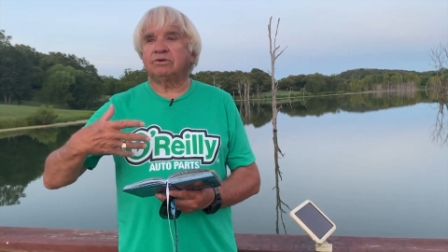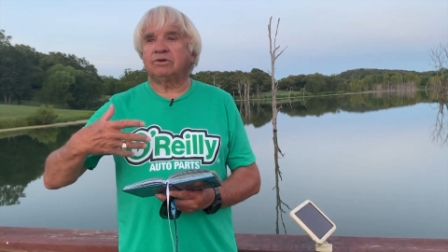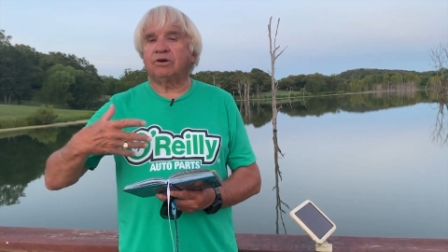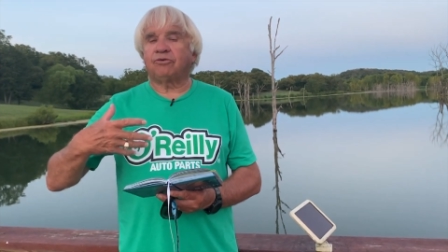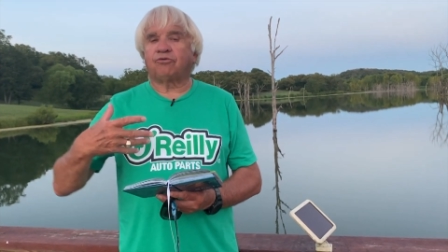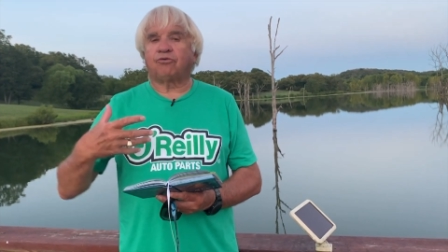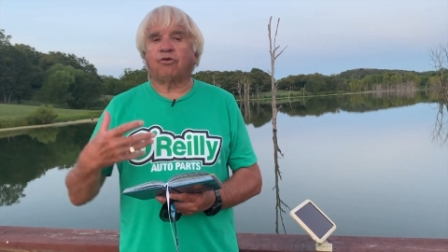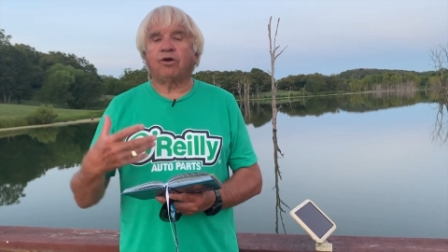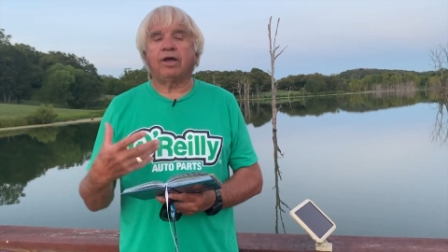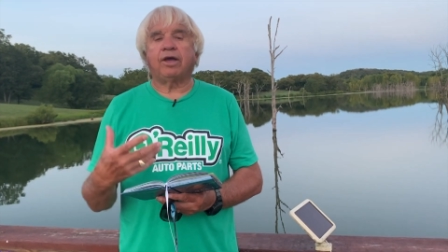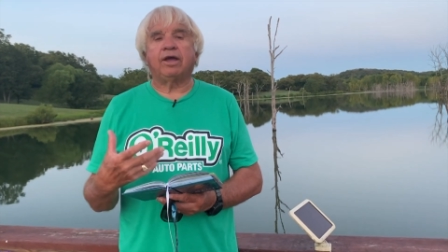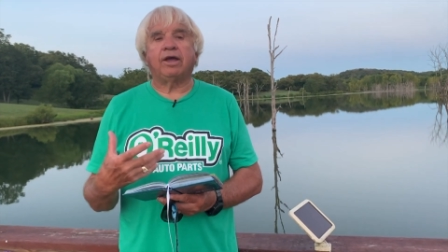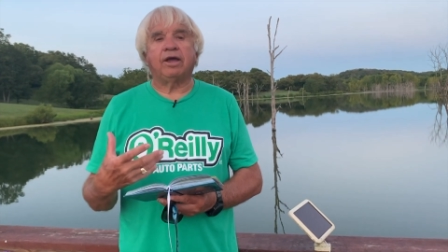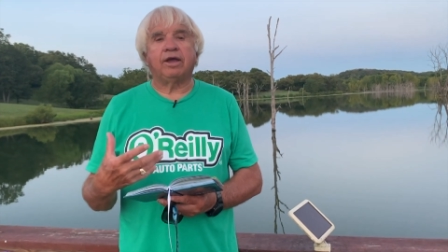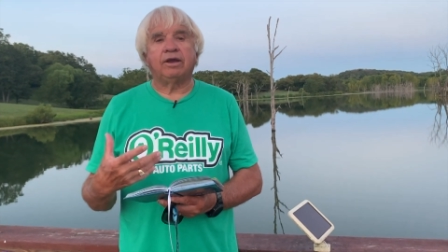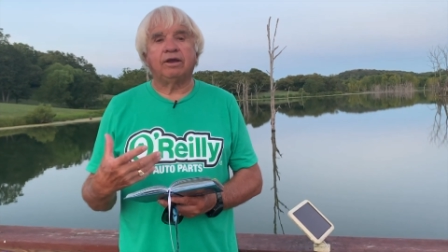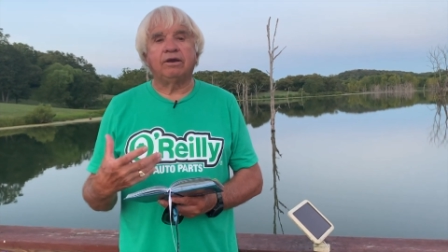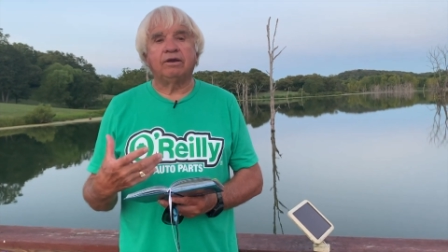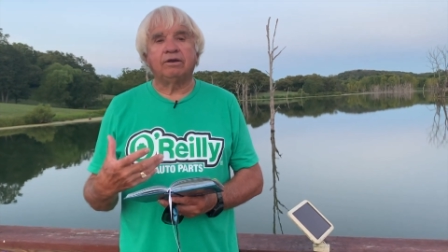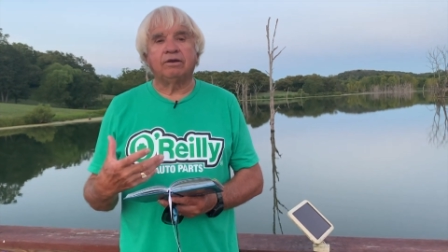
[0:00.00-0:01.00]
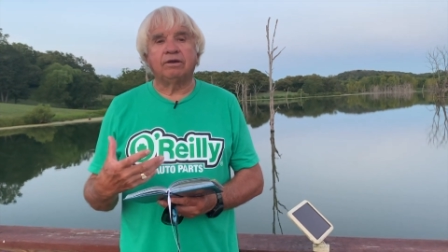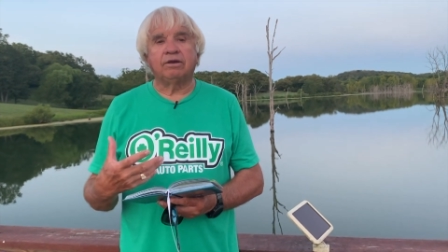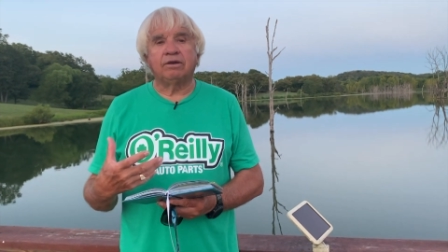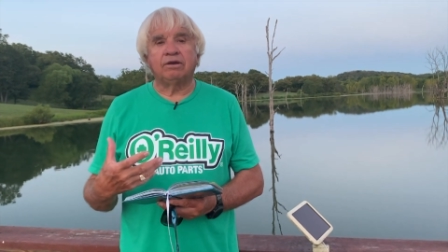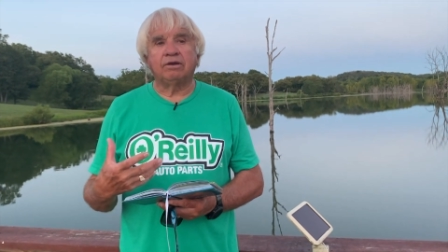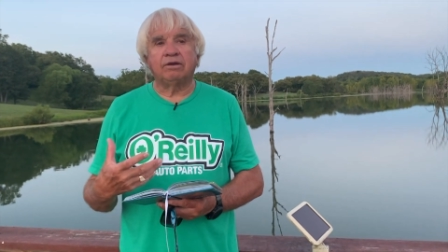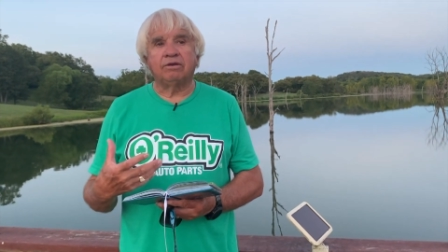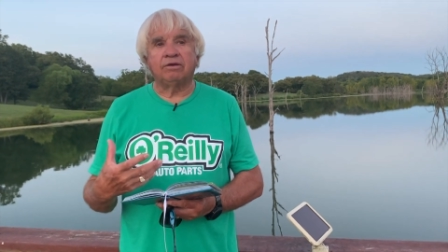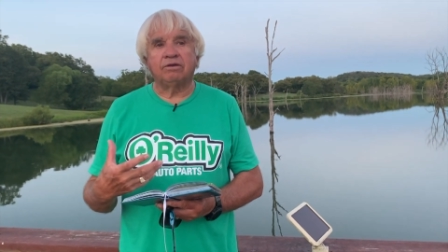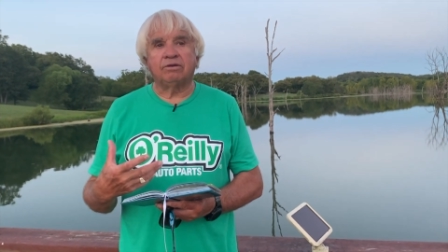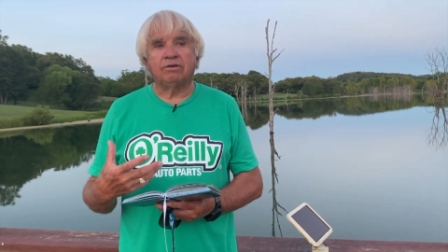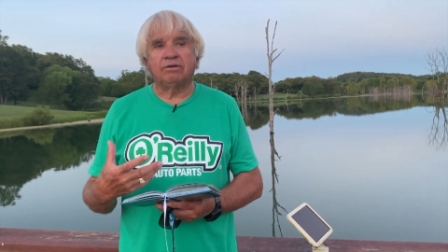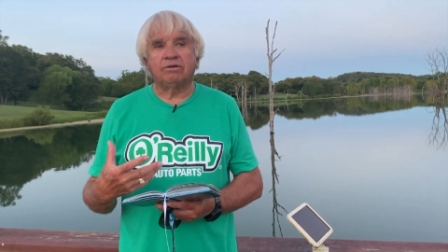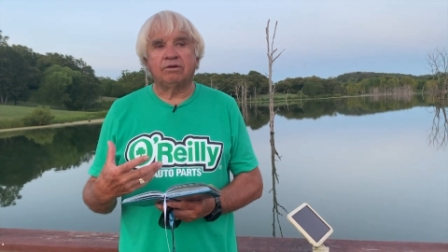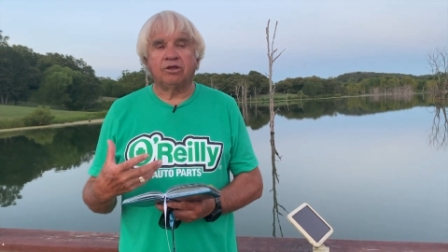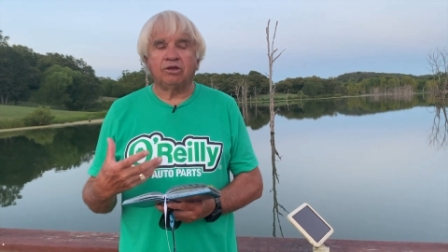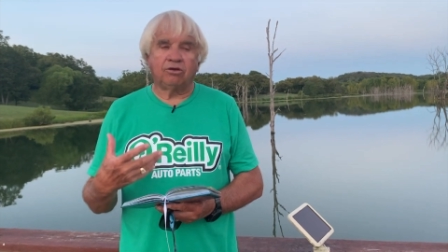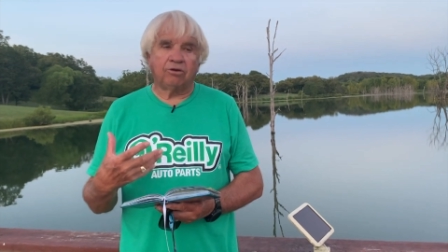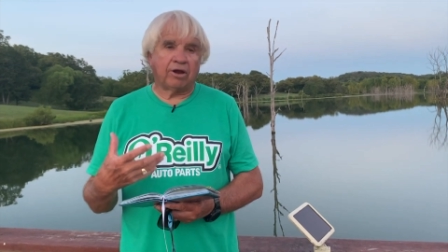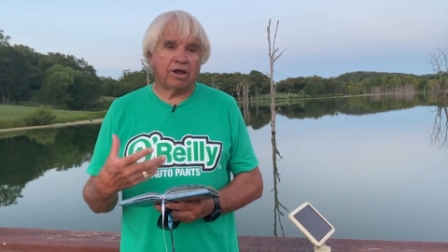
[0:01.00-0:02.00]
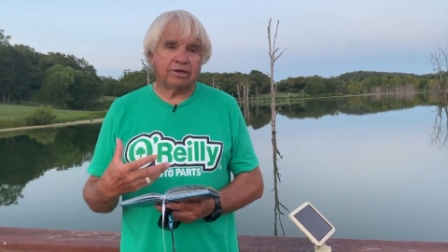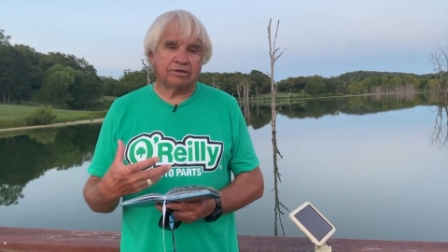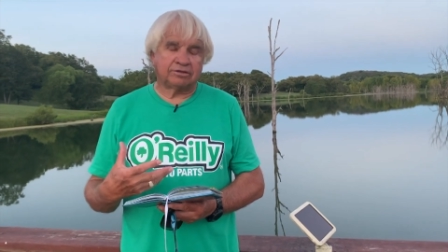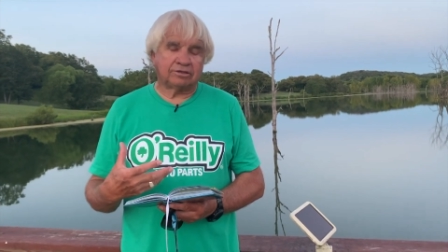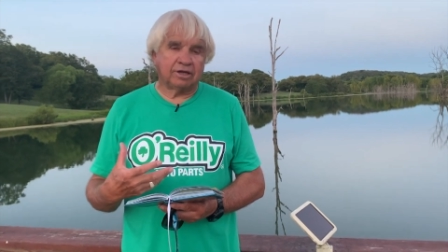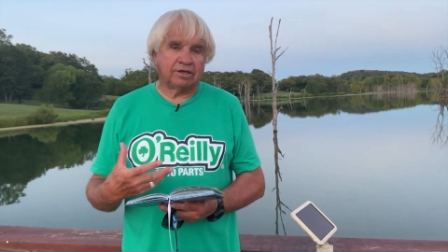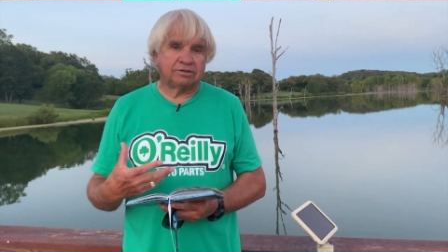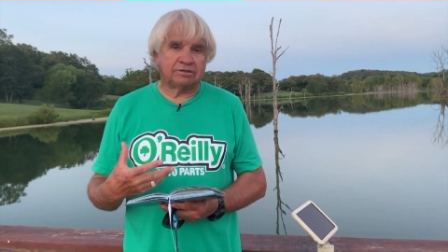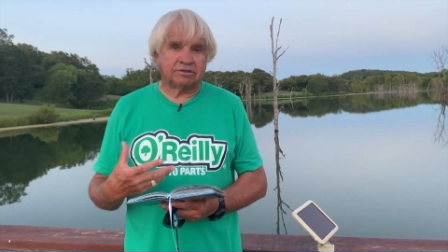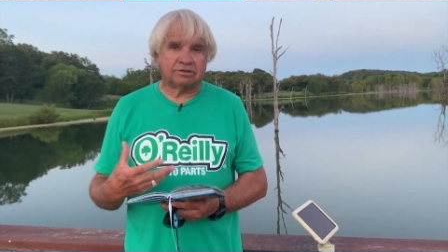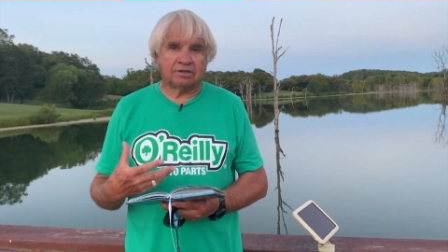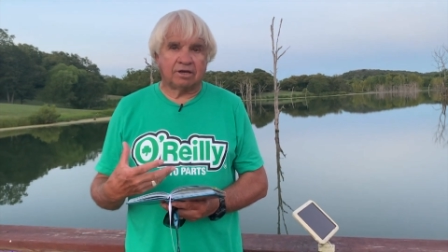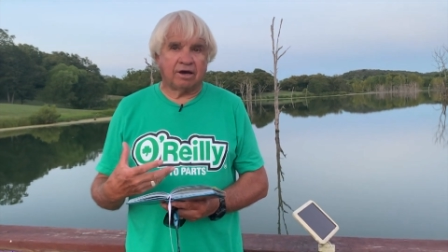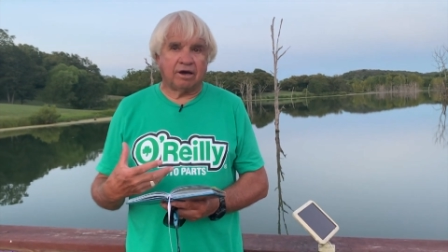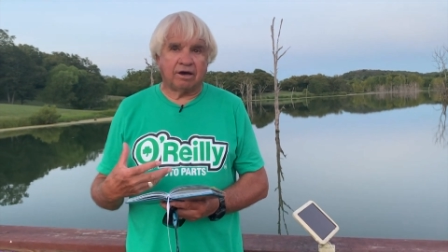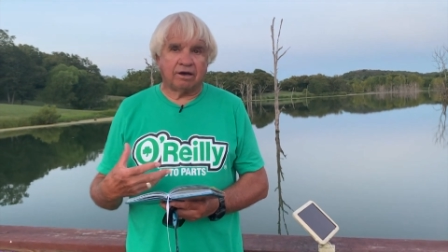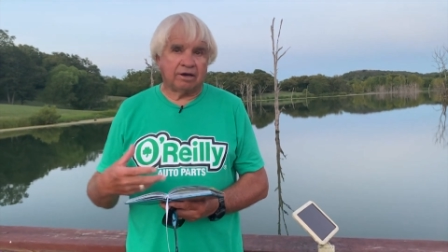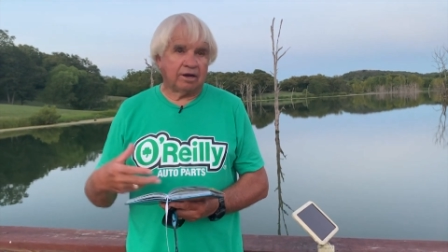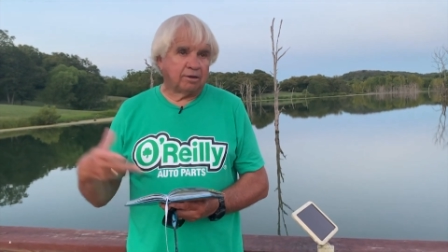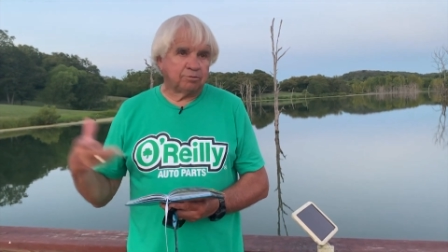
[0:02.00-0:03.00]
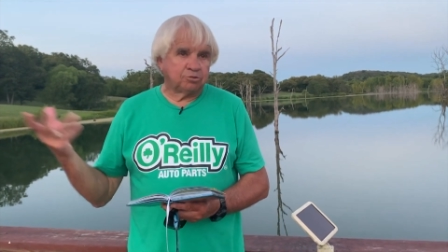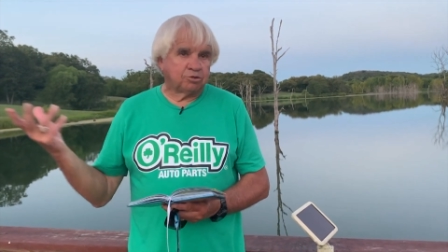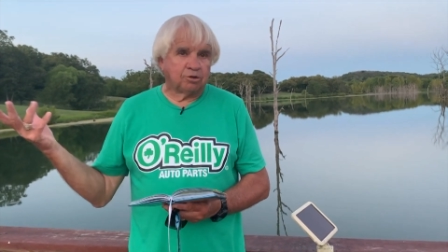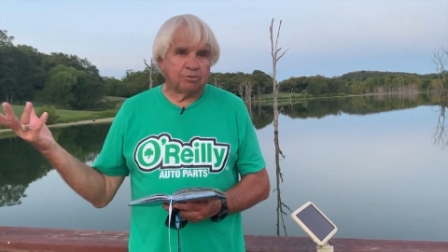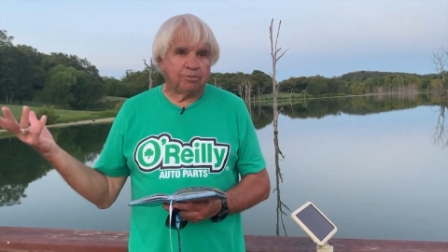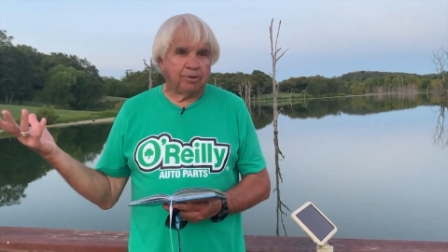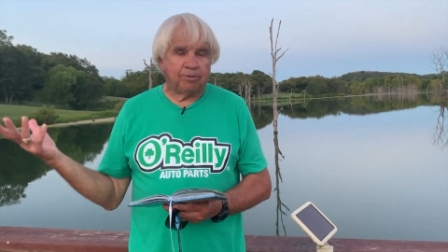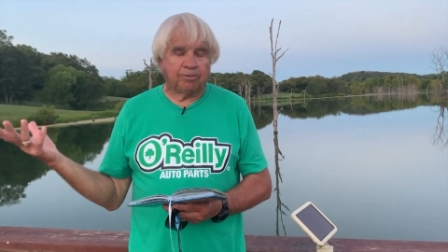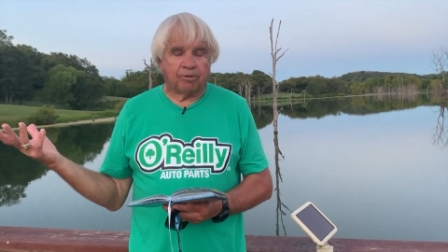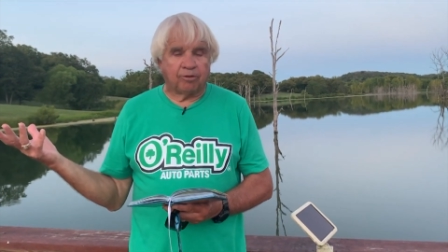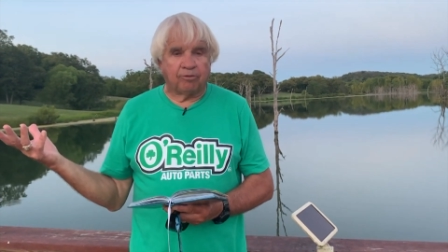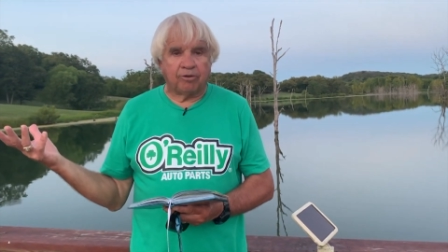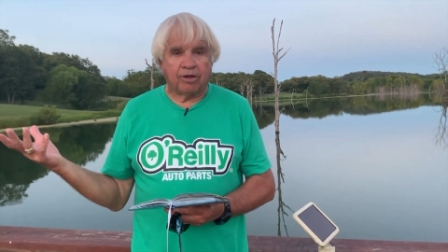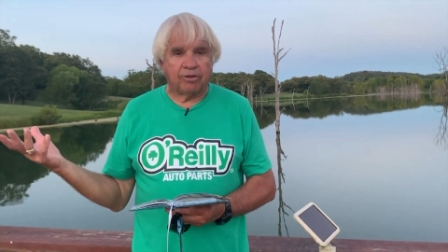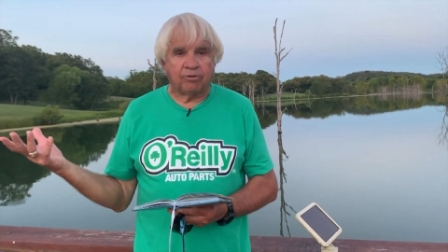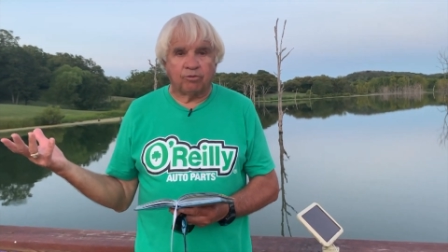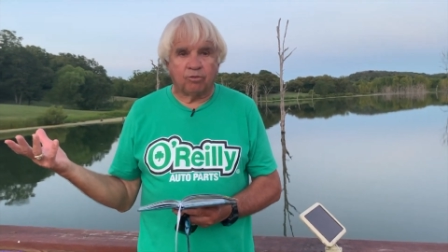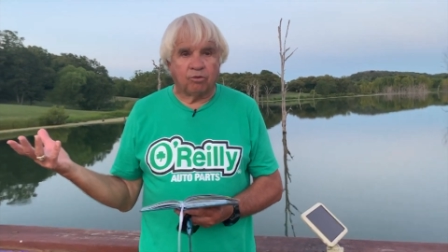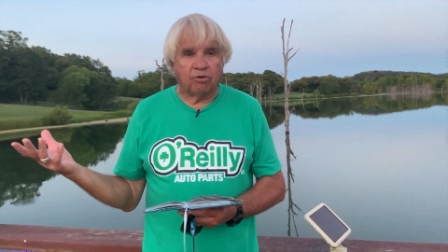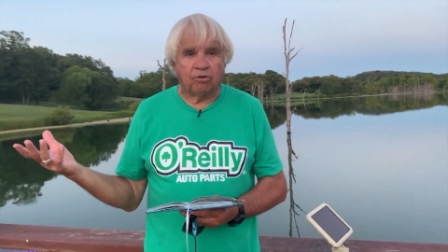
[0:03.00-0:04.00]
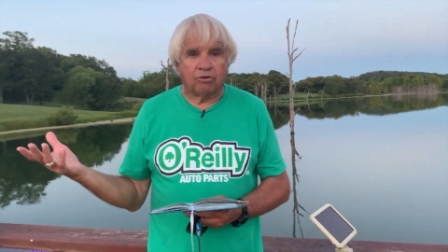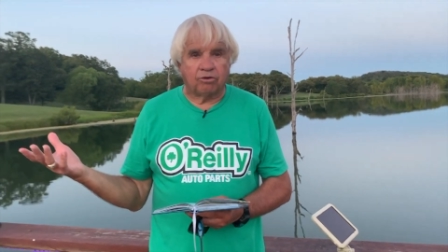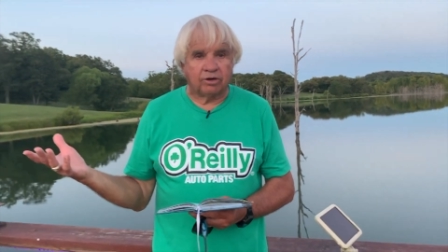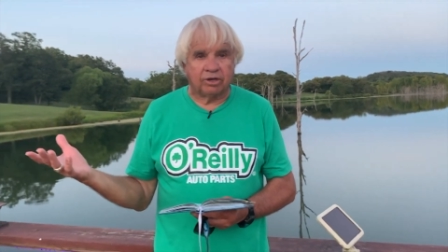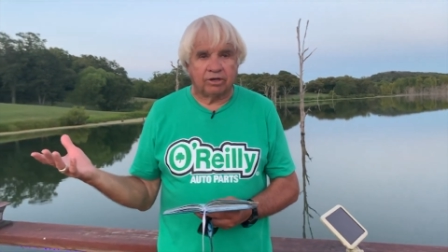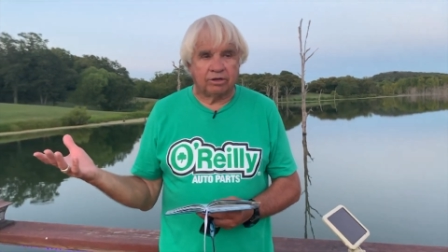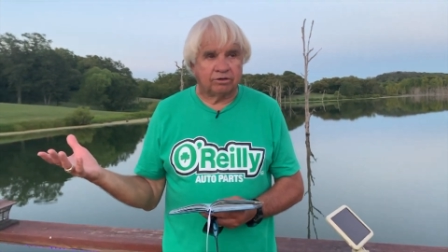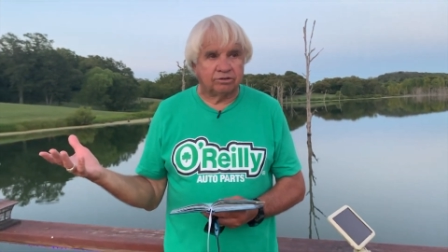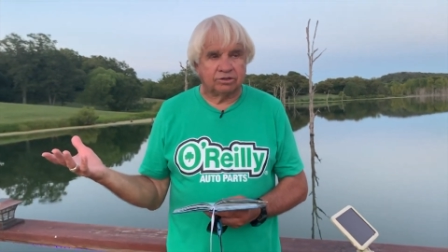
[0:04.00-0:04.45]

afraid the United States has got, and I'm sure people around the world are,